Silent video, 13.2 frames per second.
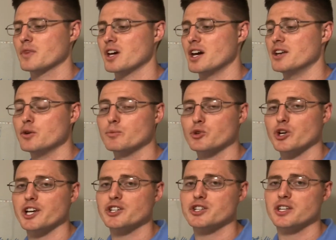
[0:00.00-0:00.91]

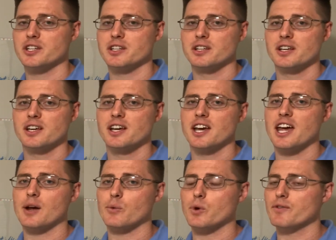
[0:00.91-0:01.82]
enumeration
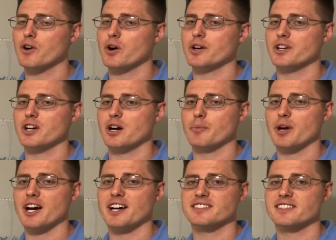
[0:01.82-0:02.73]
and we've already gone
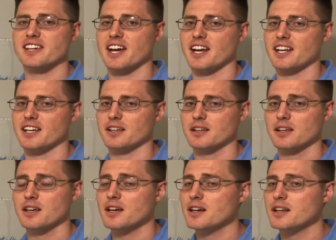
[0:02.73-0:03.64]
past scanning.
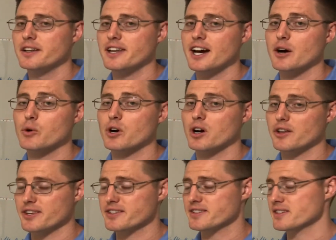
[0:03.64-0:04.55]
Now we're
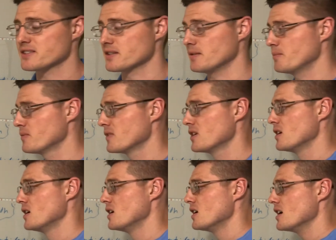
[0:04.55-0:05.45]
on the system.
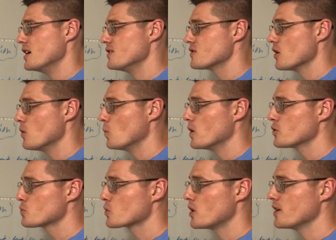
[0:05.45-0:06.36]
And so
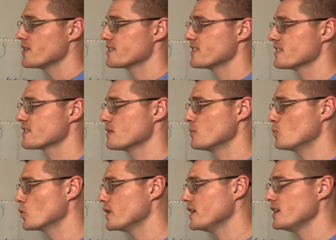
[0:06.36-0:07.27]
once we're on the
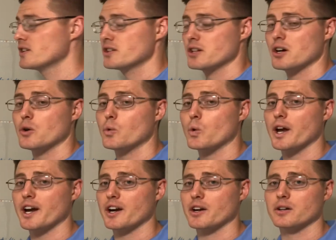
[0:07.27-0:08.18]
system, we need to know
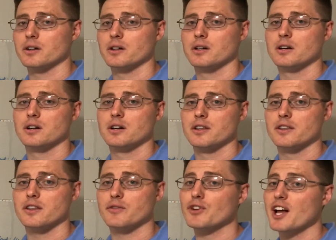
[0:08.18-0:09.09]
where
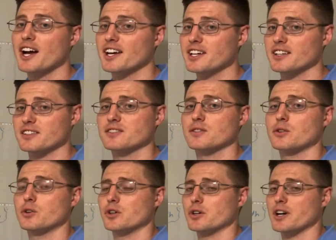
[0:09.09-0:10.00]
the flag is
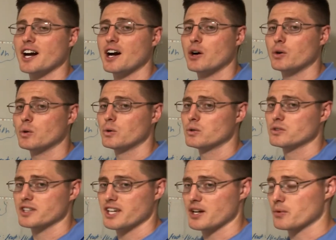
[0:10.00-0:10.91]
or how
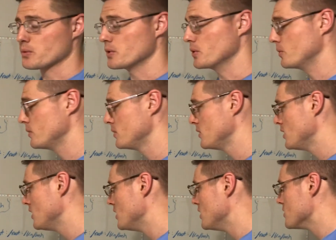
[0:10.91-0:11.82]
to get root.
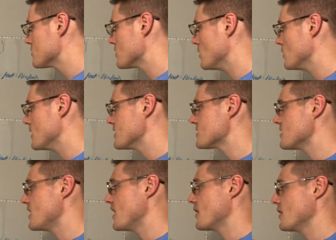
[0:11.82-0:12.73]
So in this
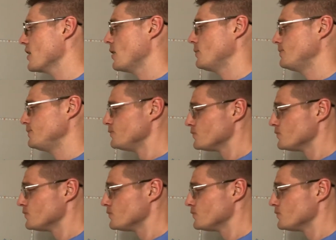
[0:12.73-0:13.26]
scenario,